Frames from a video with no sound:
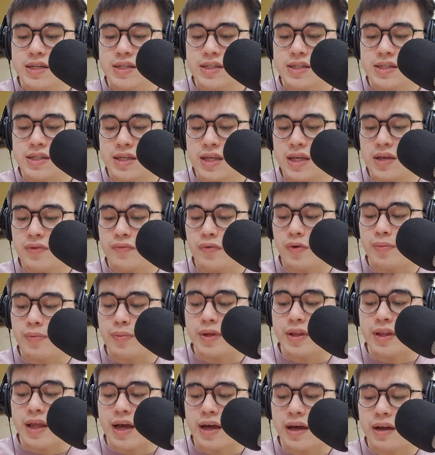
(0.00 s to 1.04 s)
C will be
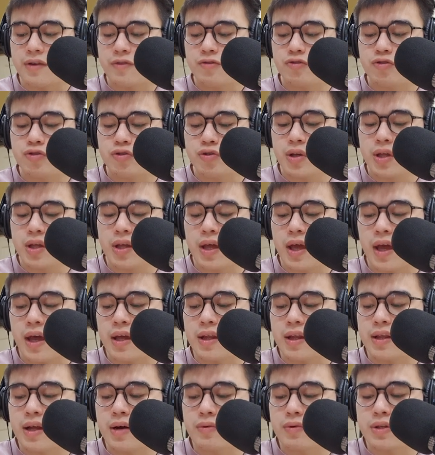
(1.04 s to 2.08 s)
negative 3,
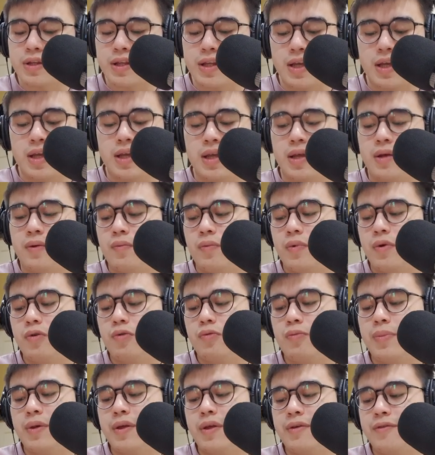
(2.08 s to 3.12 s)
and our D
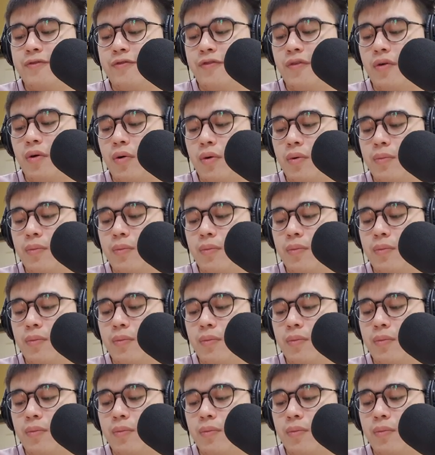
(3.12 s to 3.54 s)
will be 4.